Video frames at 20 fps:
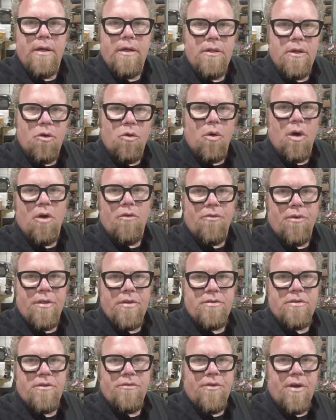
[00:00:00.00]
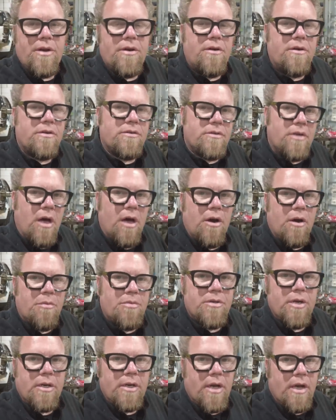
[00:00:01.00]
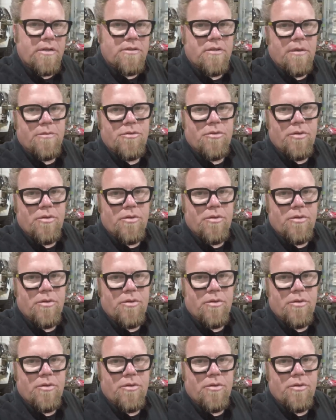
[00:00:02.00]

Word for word: The grill for this Defender is one hundred percent custom,